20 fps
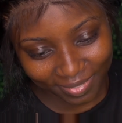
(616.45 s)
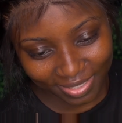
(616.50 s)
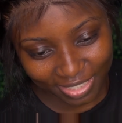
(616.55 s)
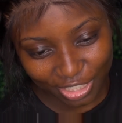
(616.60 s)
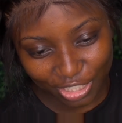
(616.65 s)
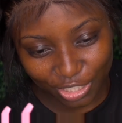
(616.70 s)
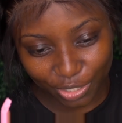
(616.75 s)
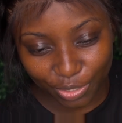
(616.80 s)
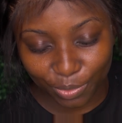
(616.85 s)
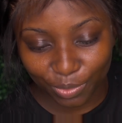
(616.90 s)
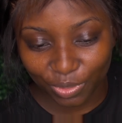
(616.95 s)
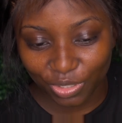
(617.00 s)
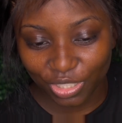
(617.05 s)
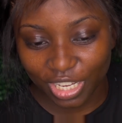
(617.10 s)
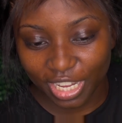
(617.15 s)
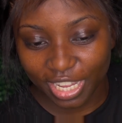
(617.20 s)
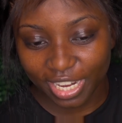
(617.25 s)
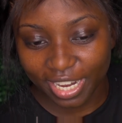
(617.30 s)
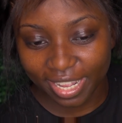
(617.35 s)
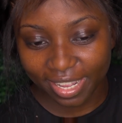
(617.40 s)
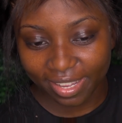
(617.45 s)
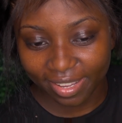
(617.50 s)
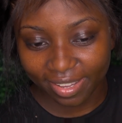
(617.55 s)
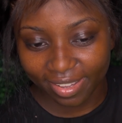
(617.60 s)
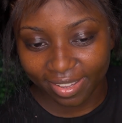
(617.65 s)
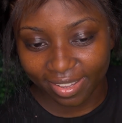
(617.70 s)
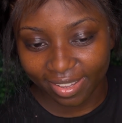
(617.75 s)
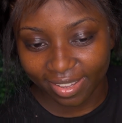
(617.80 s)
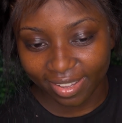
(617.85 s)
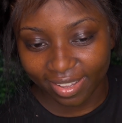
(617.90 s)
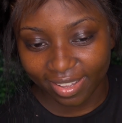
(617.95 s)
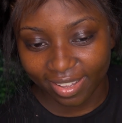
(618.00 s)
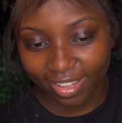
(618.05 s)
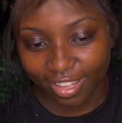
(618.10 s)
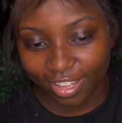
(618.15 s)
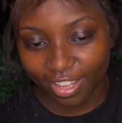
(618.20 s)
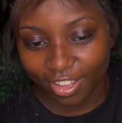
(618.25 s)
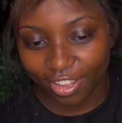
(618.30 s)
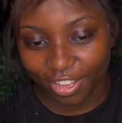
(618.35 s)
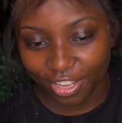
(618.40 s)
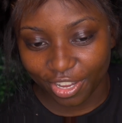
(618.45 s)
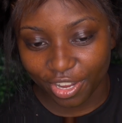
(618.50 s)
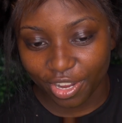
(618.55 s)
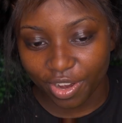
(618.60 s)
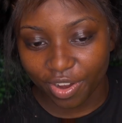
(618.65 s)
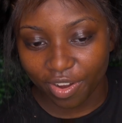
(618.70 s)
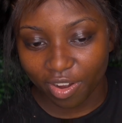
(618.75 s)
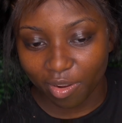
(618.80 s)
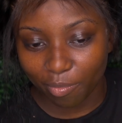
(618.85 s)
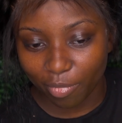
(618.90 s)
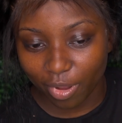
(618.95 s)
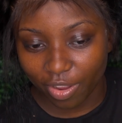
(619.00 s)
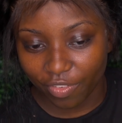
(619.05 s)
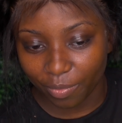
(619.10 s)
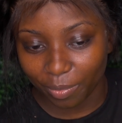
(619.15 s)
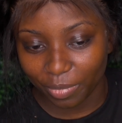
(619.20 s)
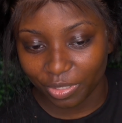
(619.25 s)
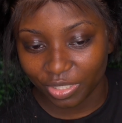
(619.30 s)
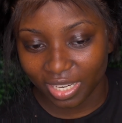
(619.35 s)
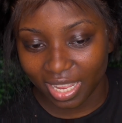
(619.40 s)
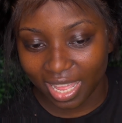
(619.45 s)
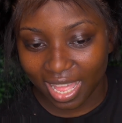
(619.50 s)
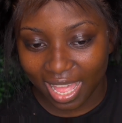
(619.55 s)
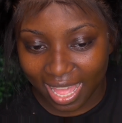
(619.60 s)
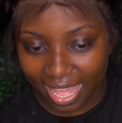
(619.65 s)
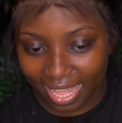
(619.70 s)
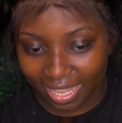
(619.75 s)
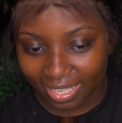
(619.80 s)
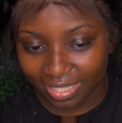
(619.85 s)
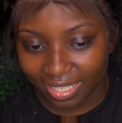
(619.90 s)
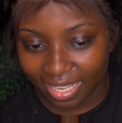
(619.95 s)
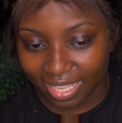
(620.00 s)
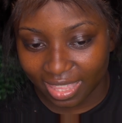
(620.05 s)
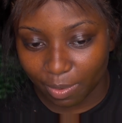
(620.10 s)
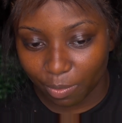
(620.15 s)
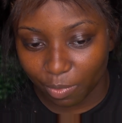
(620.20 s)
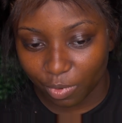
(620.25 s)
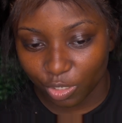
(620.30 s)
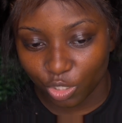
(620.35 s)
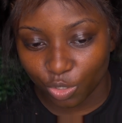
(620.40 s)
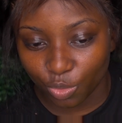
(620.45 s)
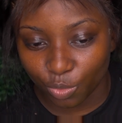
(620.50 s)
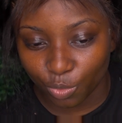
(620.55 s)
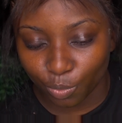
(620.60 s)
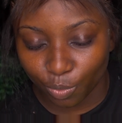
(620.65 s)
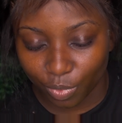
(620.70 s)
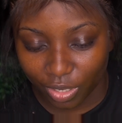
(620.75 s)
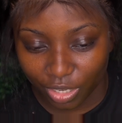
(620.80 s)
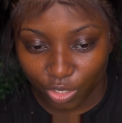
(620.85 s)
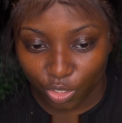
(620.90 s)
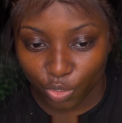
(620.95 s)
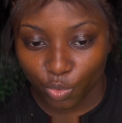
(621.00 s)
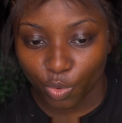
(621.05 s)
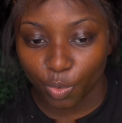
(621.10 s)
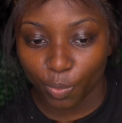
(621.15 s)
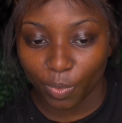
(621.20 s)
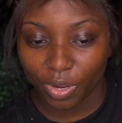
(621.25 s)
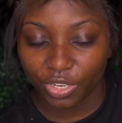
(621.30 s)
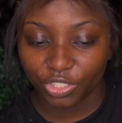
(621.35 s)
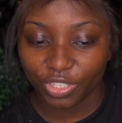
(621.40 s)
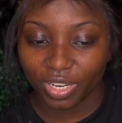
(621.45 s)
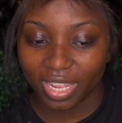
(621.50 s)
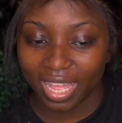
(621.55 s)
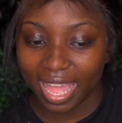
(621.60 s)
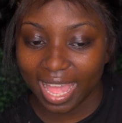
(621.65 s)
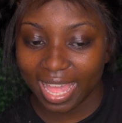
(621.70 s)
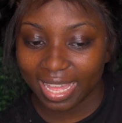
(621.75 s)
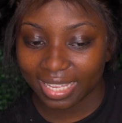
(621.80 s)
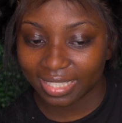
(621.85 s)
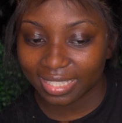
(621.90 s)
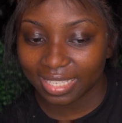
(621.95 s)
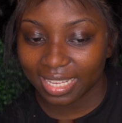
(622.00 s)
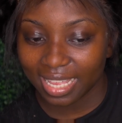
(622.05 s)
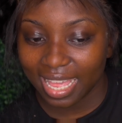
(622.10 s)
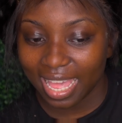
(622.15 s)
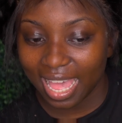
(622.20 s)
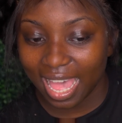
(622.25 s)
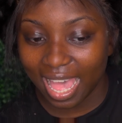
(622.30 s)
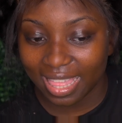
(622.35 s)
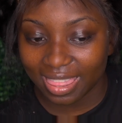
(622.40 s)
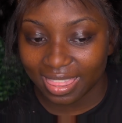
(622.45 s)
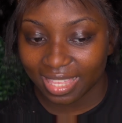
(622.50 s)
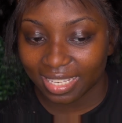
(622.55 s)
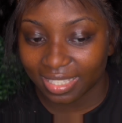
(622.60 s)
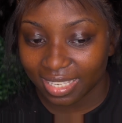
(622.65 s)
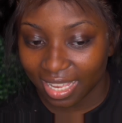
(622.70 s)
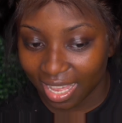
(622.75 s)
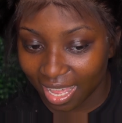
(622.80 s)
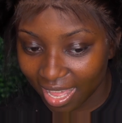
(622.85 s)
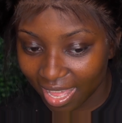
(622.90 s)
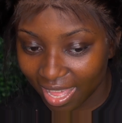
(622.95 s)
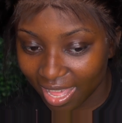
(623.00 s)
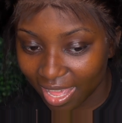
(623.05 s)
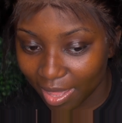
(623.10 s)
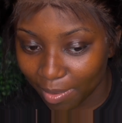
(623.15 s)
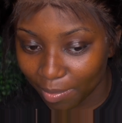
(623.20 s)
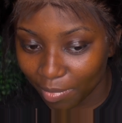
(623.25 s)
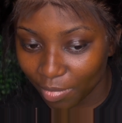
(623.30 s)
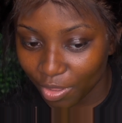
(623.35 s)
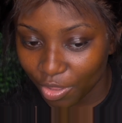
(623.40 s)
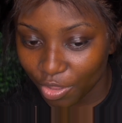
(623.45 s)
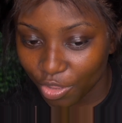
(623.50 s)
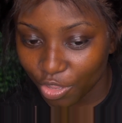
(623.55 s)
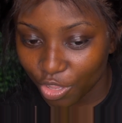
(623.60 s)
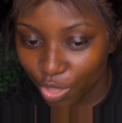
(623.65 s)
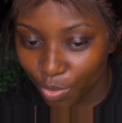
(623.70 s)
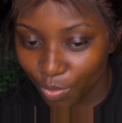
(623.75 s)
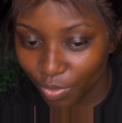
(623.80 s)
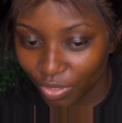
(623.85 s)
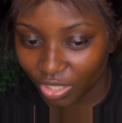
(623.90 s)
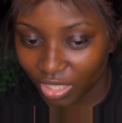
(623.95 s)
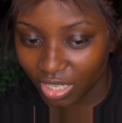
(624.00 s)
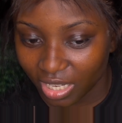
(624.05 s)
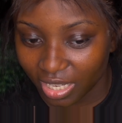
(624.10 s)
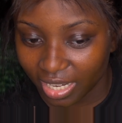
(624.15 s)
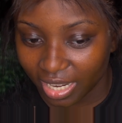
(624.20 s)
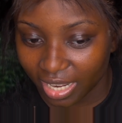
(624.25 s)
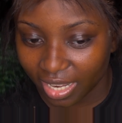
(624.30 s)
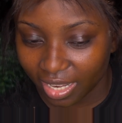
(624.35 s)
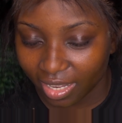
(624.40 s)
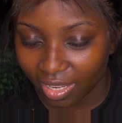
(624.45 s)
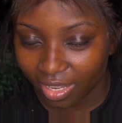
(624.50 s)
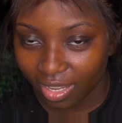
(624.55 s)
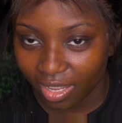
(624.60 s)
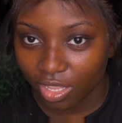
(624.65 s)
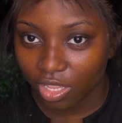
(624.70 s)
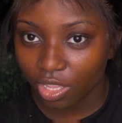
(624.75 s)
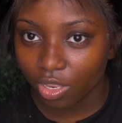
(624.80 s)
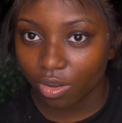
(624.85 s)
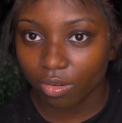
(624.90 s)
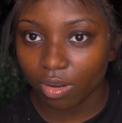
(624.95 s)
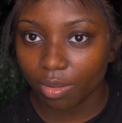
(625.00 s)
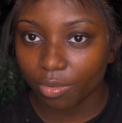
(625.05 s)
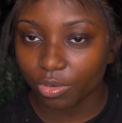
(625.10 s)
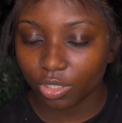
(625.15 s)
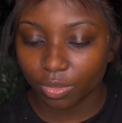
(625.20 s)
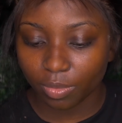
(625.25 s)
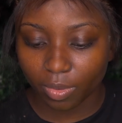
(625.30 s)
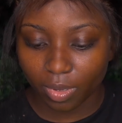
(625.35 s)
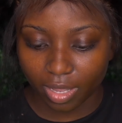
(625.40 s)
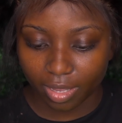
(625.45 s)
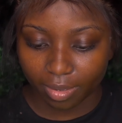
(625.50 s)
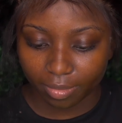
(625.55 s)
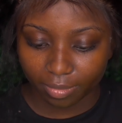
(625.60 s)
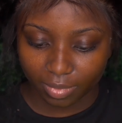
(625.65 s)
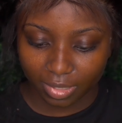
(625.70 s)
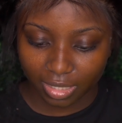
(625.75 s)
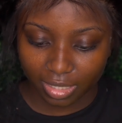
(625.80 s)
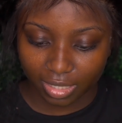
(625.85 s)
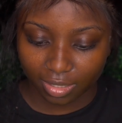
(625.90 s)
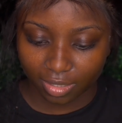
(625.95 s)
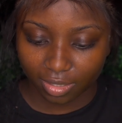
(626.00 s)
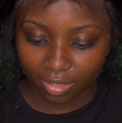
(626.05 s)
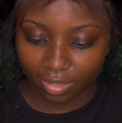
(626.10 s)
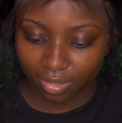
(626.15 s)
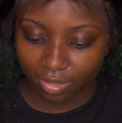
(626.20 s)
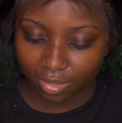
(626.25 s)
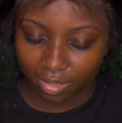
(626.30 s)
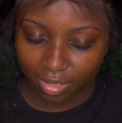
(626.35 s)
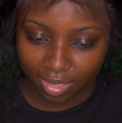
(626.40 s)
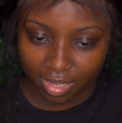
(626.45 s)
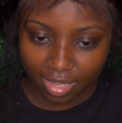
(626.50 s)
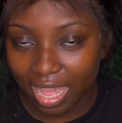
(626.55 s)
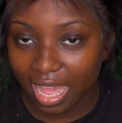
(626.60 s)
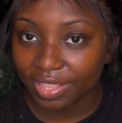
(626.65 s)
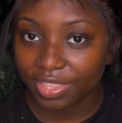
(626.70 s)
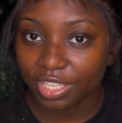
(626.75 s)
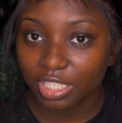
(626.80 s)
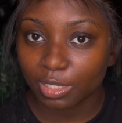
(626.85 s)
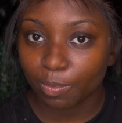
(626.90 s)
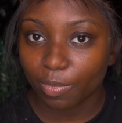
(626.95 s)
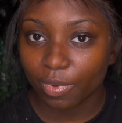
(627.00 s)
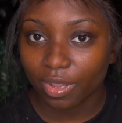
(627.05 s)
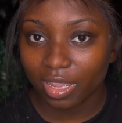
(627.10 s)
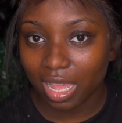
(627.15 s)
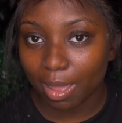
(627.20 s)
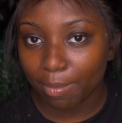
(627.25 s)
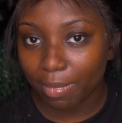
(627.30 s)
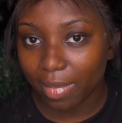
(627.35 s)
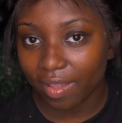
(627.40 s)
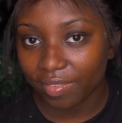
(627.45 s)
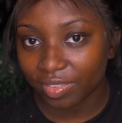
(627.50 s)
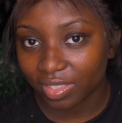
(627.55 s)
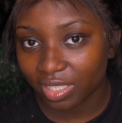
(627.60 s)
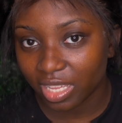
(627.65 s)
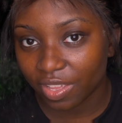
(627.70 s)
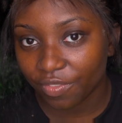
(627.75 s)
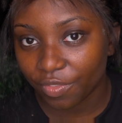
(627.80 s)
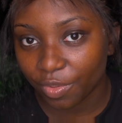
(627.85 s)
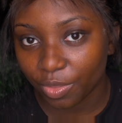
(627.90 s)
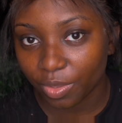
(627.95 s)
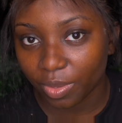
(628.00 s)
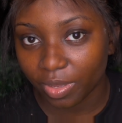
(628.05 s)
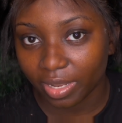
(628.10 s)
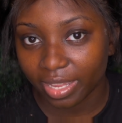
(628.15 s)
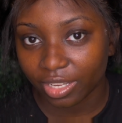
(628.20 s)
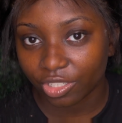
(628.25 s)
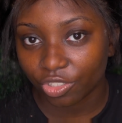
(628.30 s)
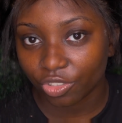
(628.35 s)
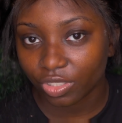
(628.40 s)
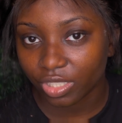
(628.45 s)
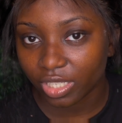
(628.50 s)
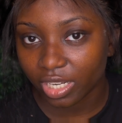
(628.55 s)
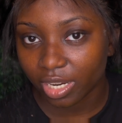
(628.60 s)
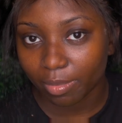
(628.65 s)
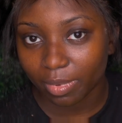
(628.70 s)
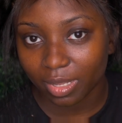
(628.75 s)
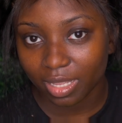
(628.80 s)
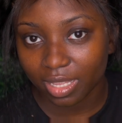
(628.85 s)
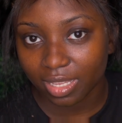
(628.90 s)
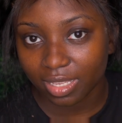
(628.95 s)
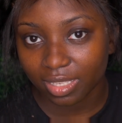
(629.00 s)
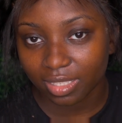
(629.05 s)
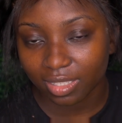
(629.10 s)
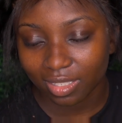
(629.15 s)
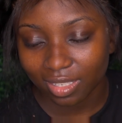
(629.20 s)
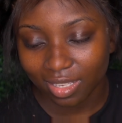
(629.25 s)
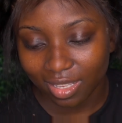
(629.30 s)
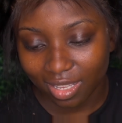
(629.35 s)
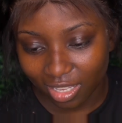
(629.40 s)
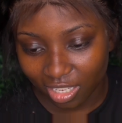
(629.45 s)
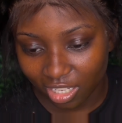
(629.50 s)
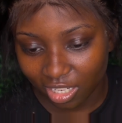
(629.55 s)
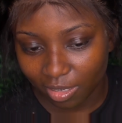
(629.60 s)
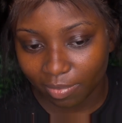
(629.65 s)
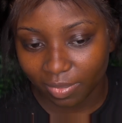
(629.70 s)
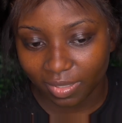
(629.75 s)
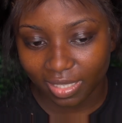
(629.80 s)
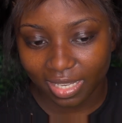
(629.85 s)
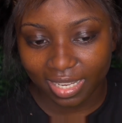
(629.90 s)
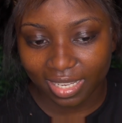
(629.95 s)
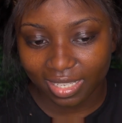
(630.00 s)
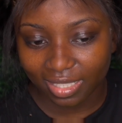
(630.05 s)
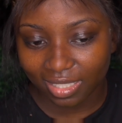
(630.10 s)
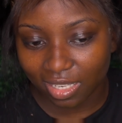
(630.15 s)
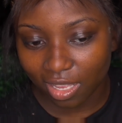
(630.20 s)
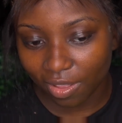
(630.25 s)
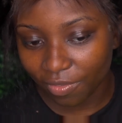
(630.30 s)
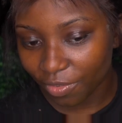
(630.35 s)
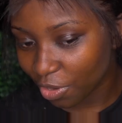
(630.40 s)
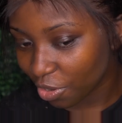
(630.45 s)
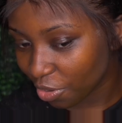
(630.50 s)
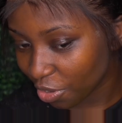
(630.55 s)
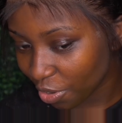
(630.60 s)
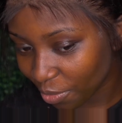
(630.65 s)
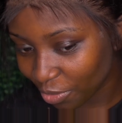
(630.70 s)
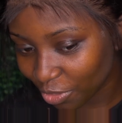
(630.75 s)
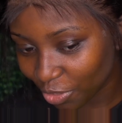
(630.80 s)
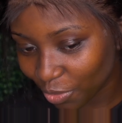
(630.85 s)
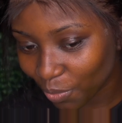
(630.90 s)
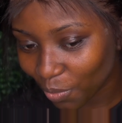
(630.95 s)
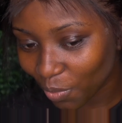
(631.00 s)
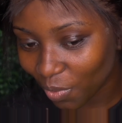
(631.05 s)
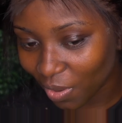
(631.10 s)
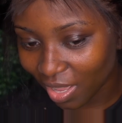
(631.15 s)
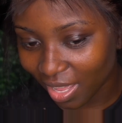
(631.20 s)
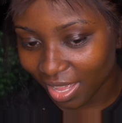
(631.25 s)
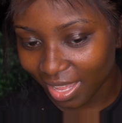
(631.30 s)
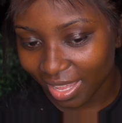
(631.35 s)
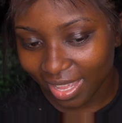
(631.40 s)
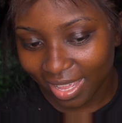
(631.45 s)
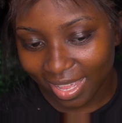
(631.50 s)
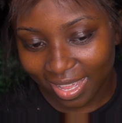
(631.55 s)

So you was cheating on your current boyfriend with your ex, and then when you were with your ex at the time, you were cheating. You don't know what you want, sis. At this point, I'm gonna have to give you the electric chair because you're playing yourself. You don't know what you want.